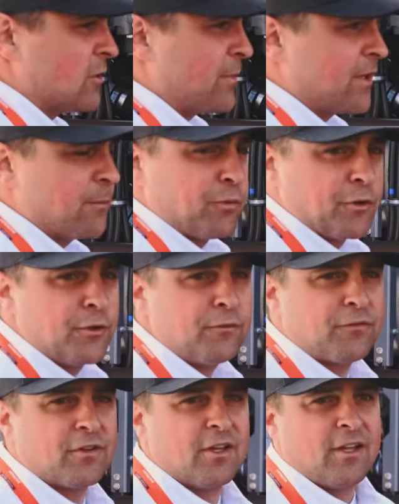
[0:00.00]
been
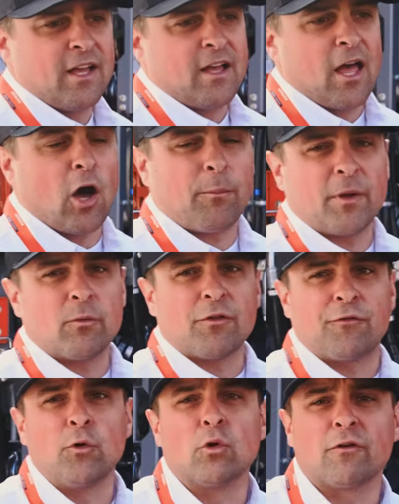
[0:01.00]
improved, helping with
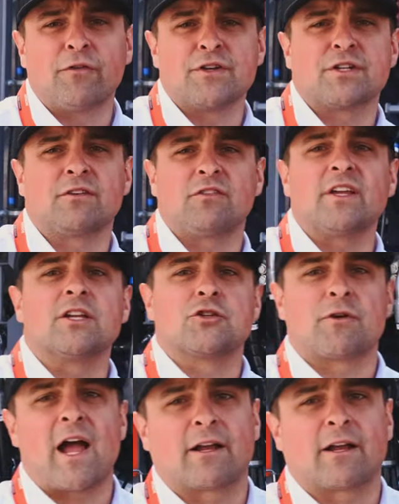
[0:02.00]
fuel efficiency and track